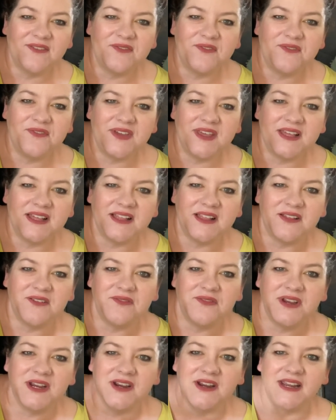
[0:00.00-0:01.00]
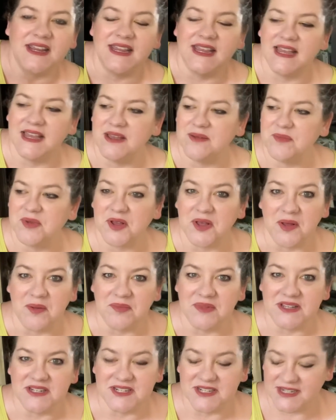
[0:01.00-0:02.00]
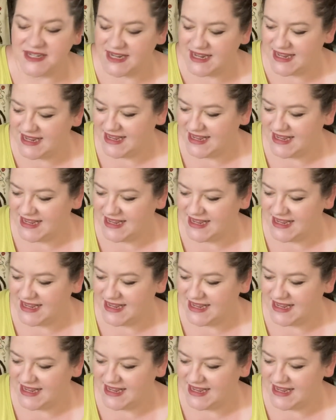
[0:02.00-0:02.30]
feel very accomplished